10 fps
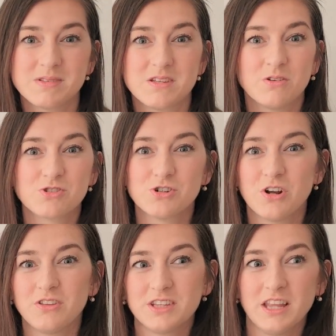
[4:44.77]
they'll turn
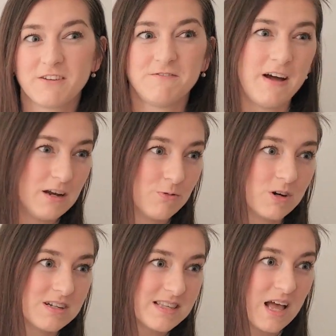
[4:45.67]
on the like
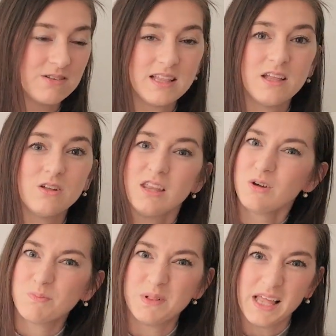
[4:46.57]
fireworks sound, and they'll
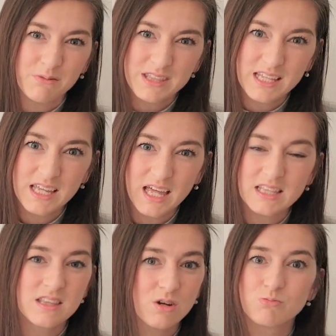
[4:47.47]
like play with it, and
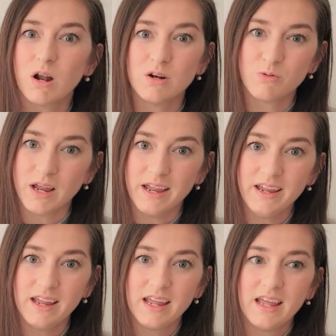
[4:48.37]
then they'll run
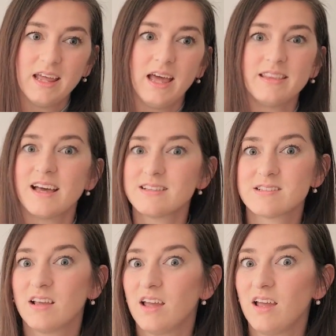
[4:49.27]
away, and
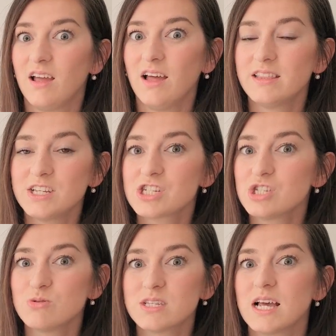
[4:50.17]
that's it. And they
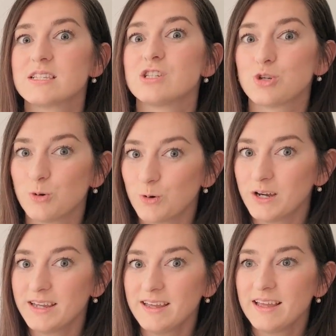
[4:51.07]
just use it as a
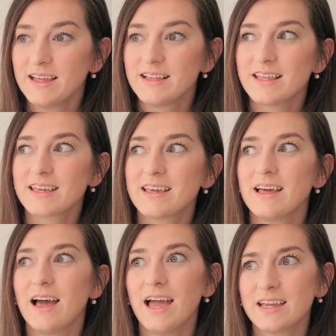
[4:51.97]
toy. Like,
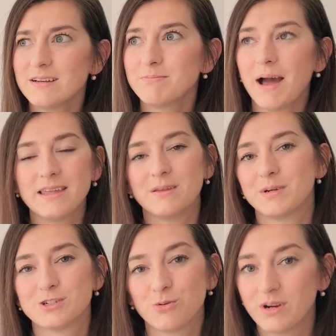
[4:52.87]
I could buy them
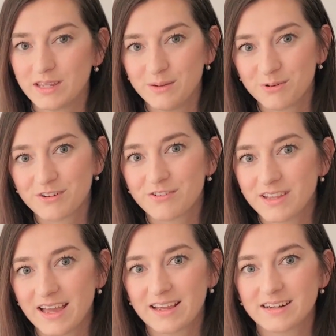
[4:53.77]
a toy keyboard for
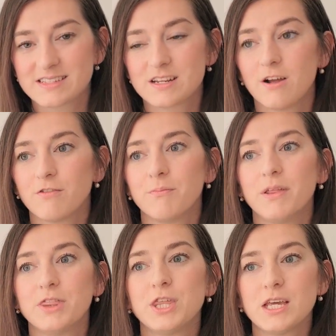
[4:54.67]
that kind of stuff.
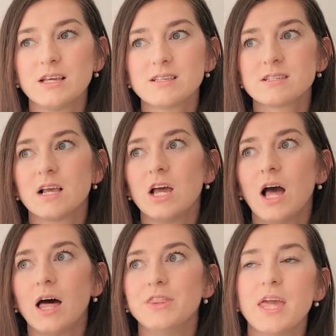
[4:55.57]
But this,
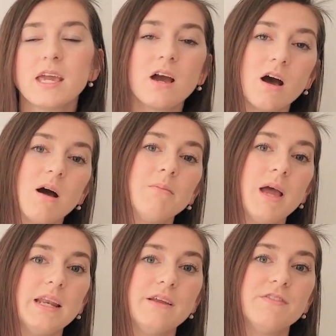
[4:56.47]
They come,
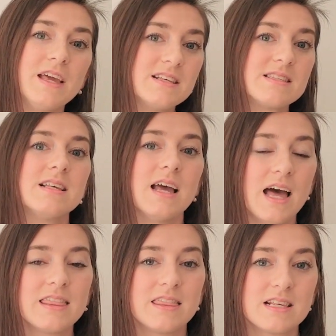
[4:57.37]
and if they sit
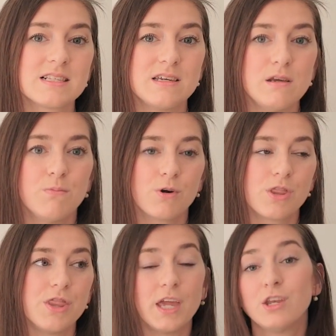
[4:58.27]
at this keyboard,
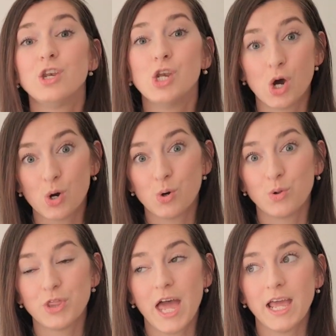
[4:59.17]
they
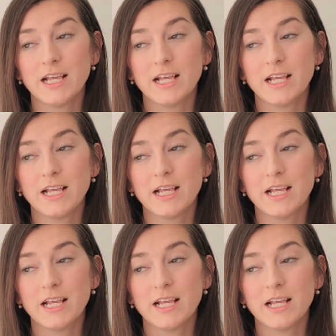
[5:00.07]
know that